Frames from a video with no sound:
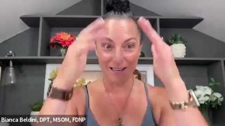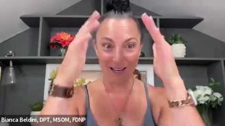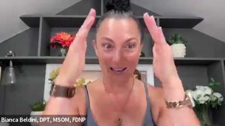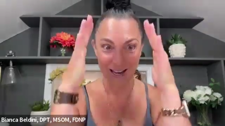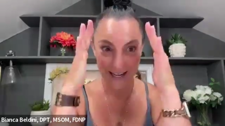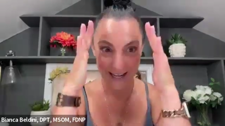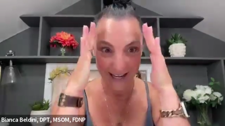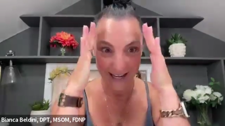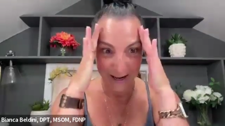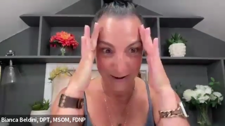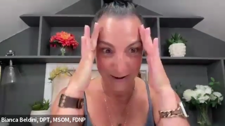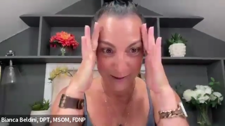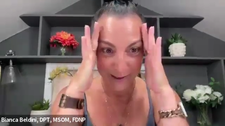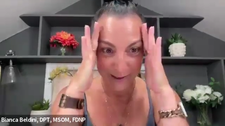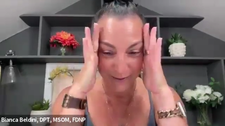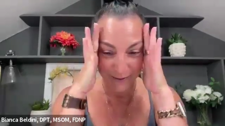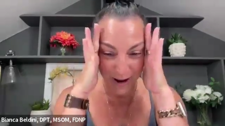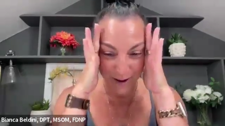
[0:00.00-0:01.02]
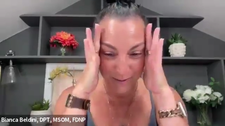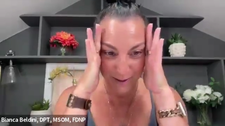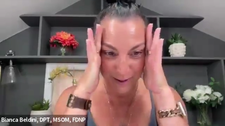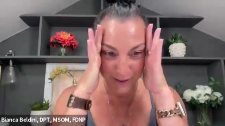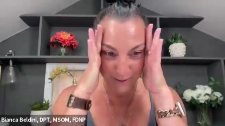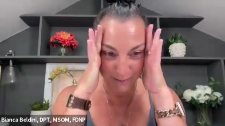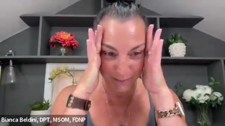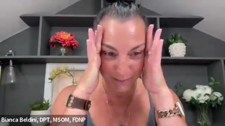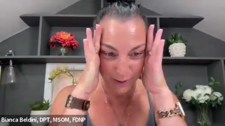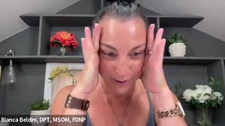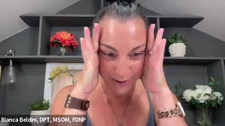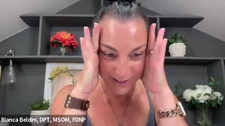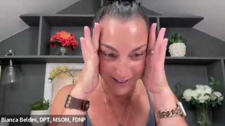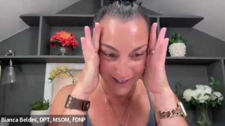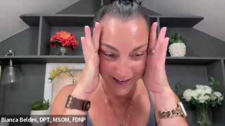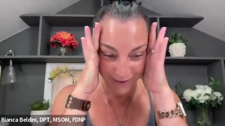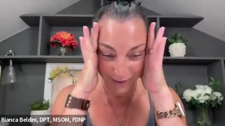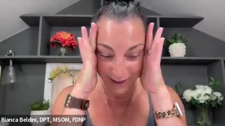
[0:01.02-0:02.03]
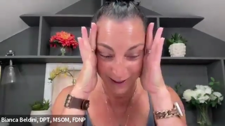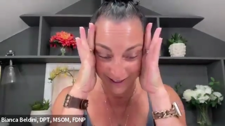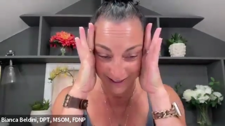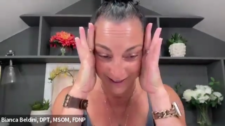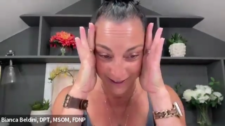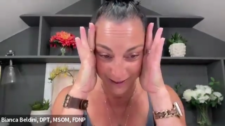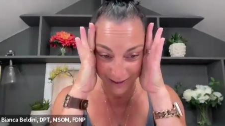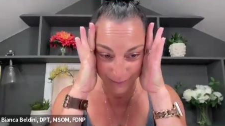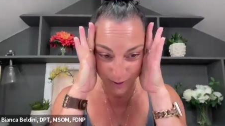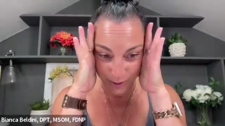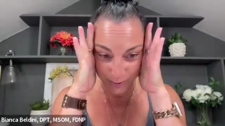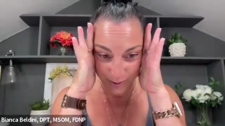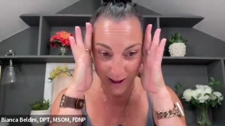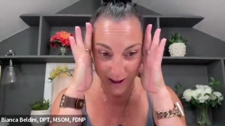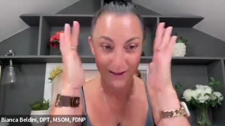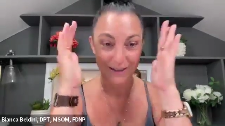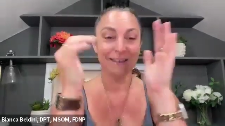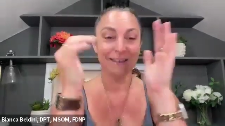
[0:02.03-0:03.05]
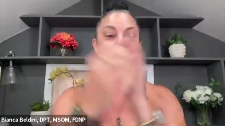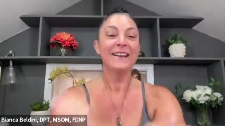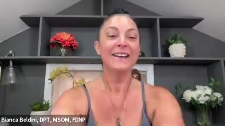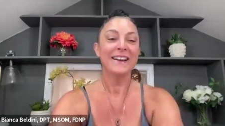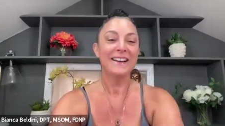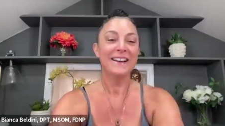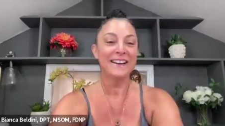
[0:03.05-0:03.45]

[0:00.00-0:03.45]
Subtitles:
like, I can't believe how much I'm posting. I really need to pull back.